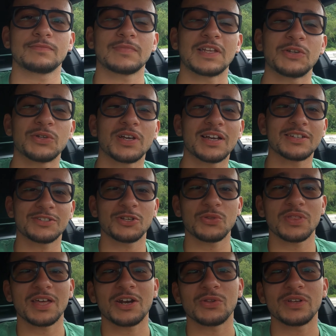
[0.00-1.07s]
And you guys know
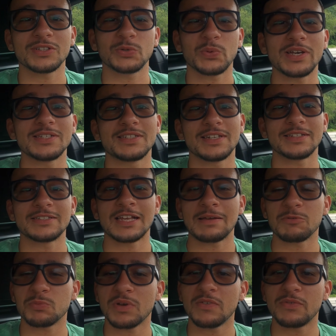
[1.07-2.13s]
that I don't like to waste any time
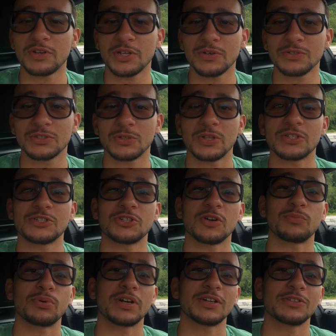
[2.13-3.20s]
with my videos, so let's
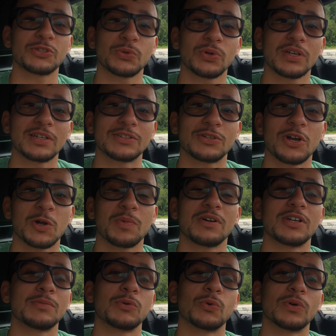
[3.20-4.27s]
jump right into it and talk about
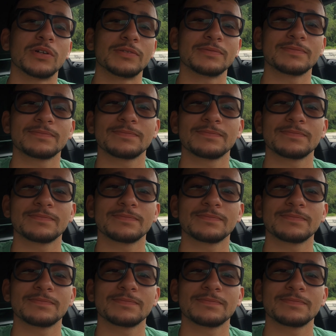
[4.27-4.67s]
number 1.